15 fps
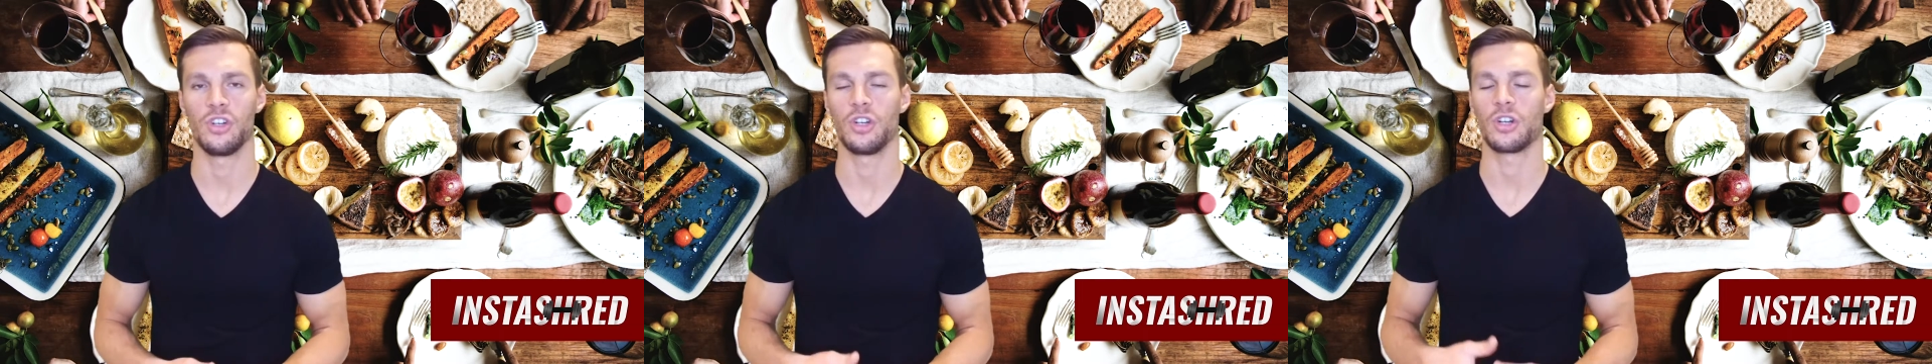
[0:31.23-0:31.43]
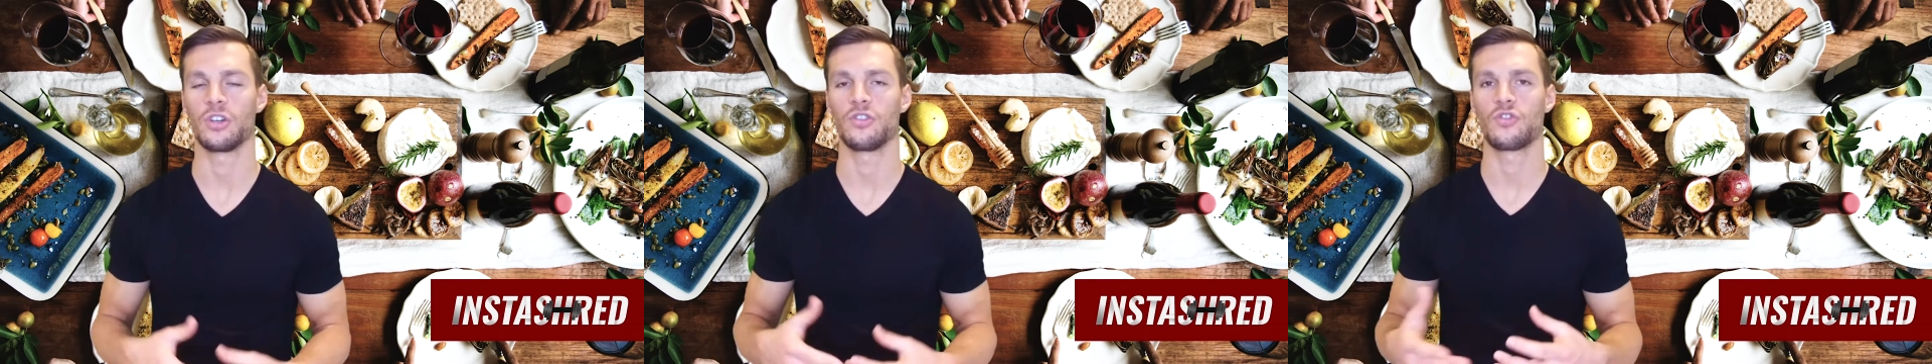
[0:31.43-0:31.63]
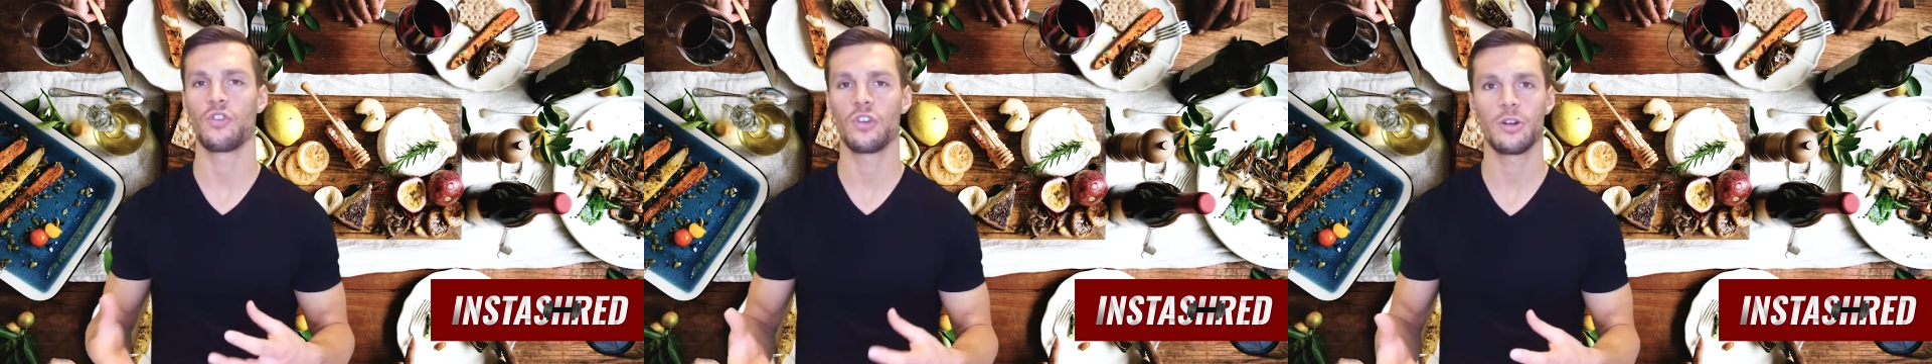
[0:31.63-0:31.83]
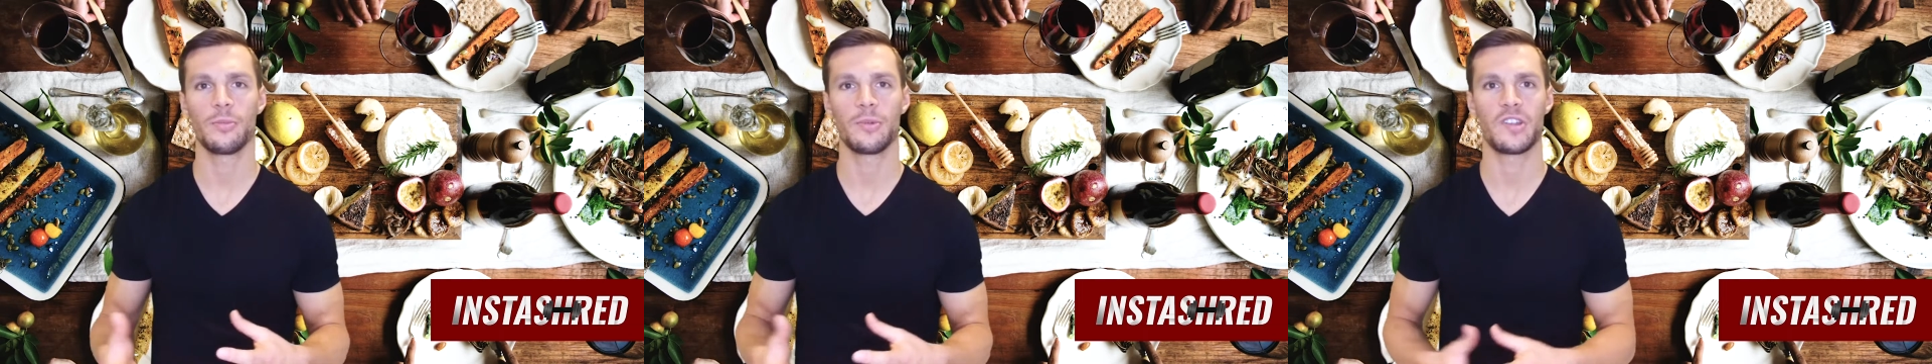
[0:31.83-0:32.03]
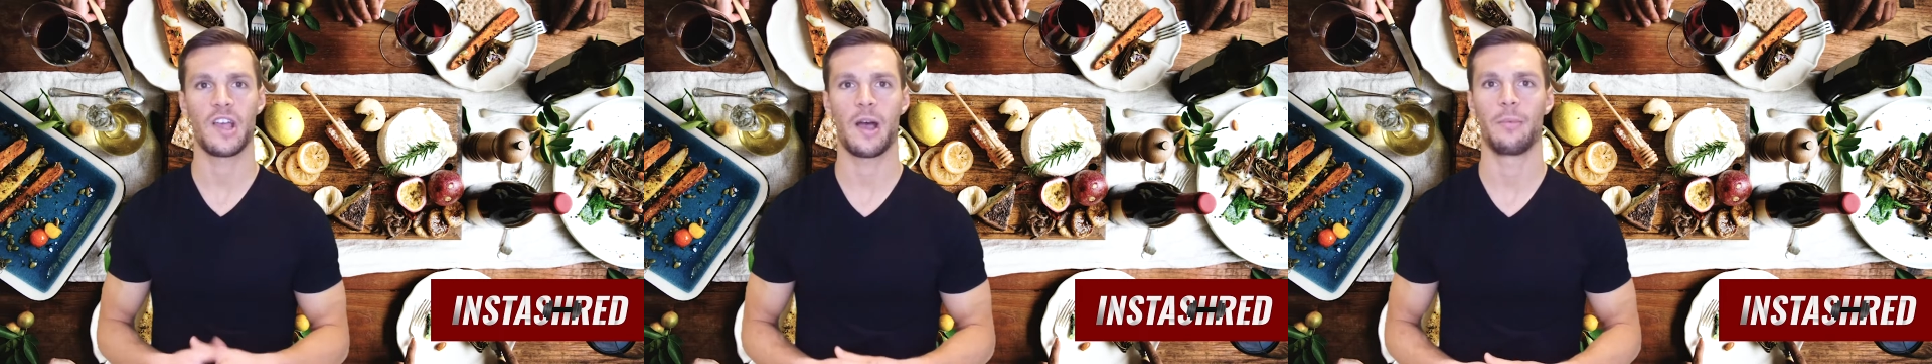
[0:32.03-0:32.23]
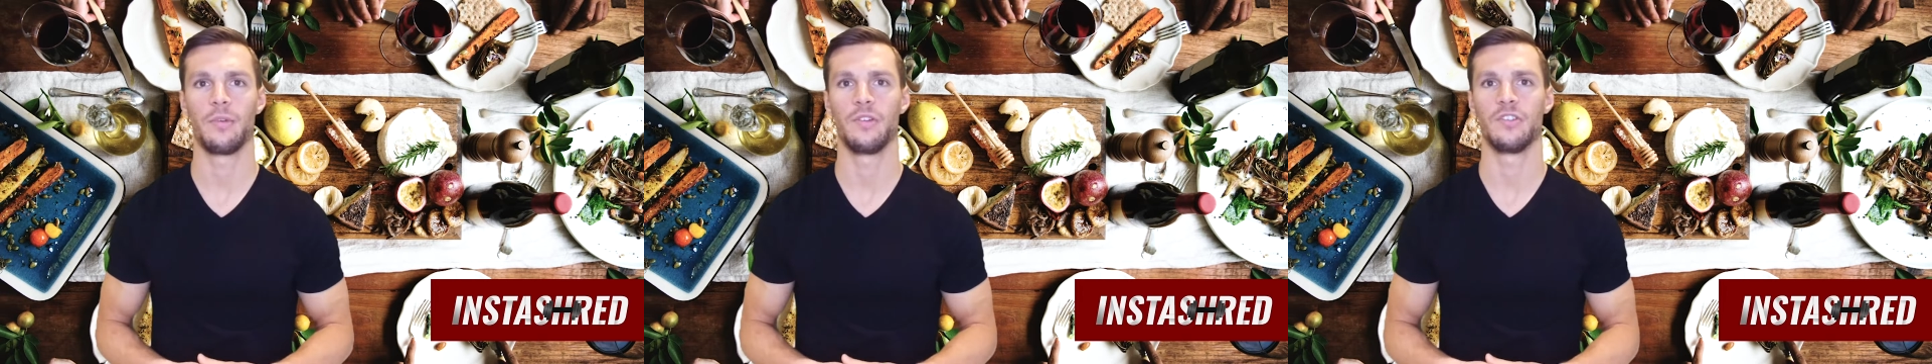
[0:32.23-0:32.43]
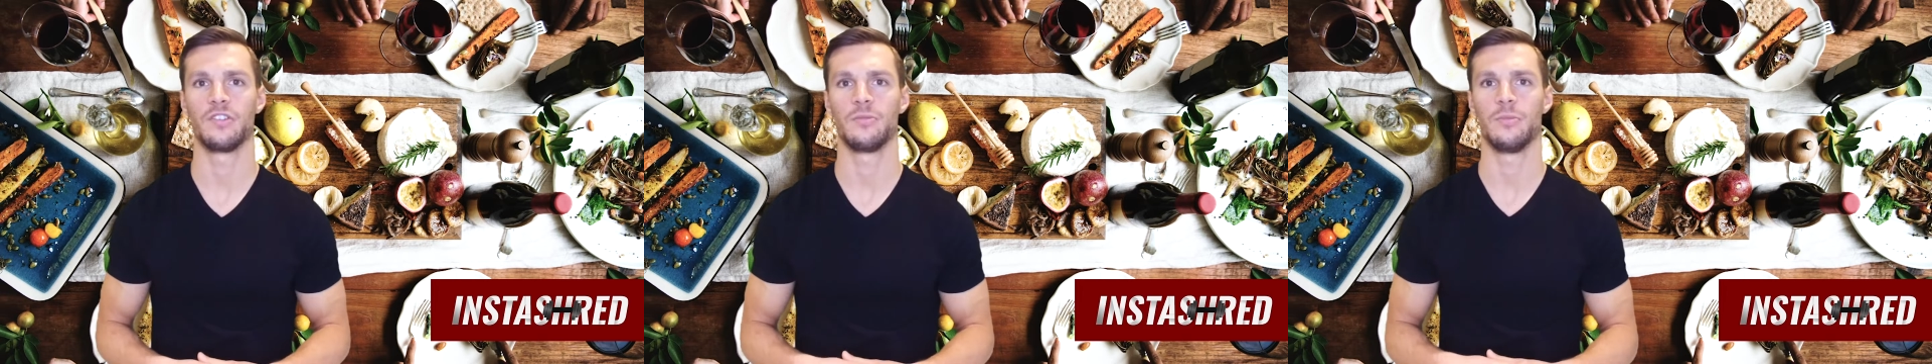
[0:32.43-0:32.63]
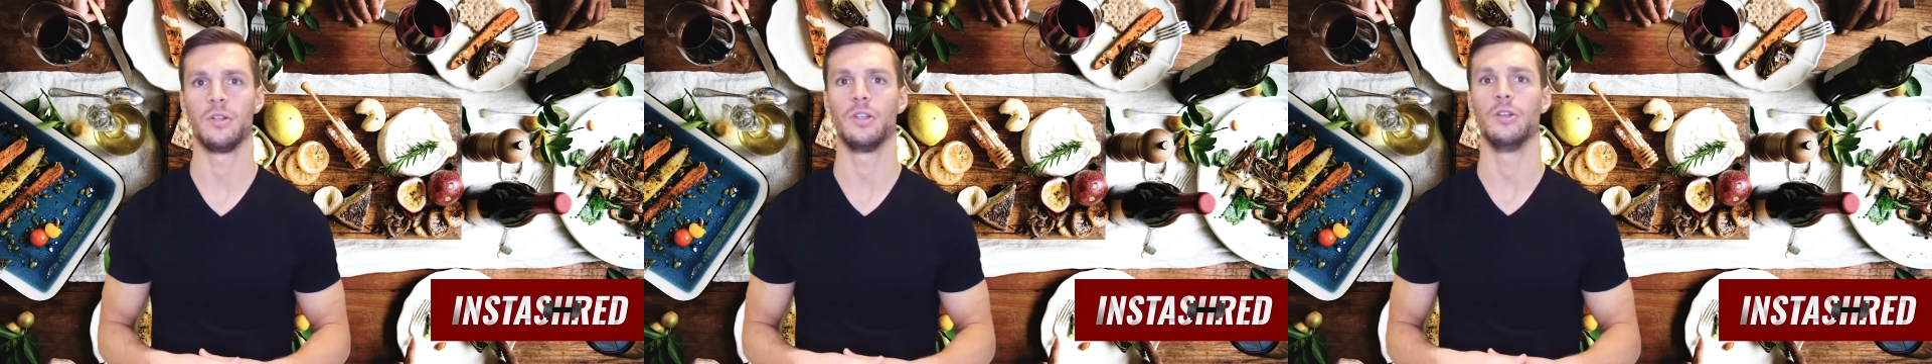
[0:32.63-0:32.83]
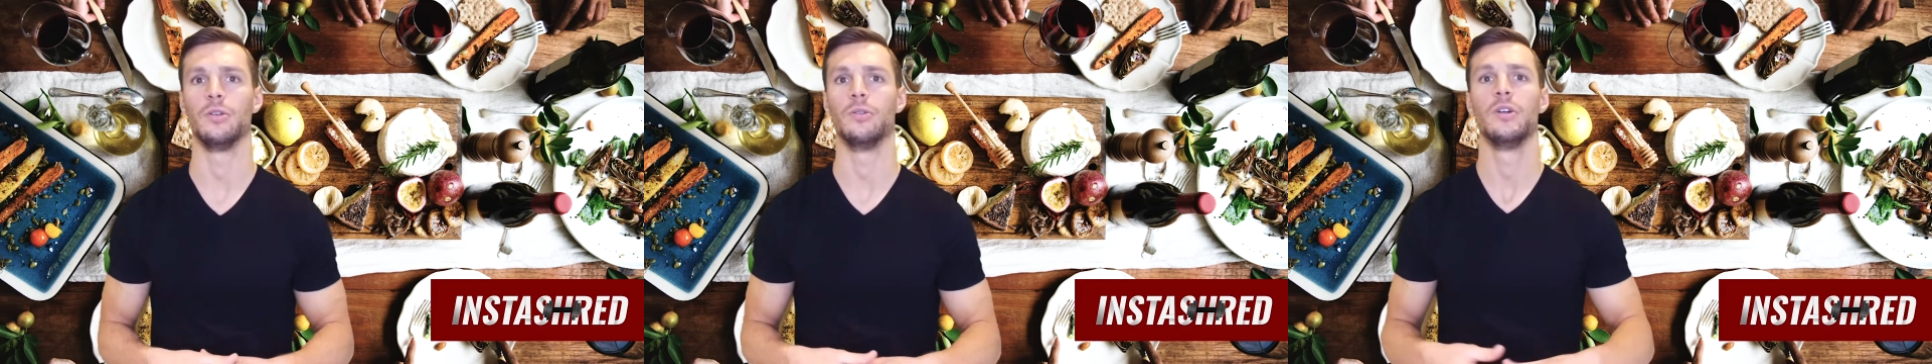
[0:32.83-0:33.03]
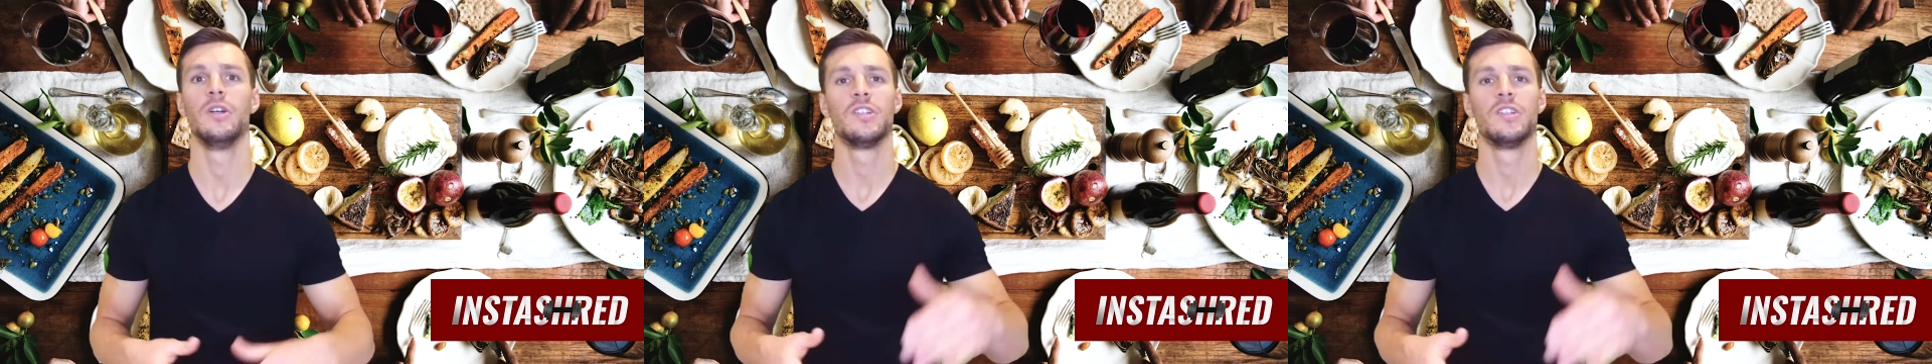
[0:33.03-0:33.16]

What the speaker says: you control your metabolism and you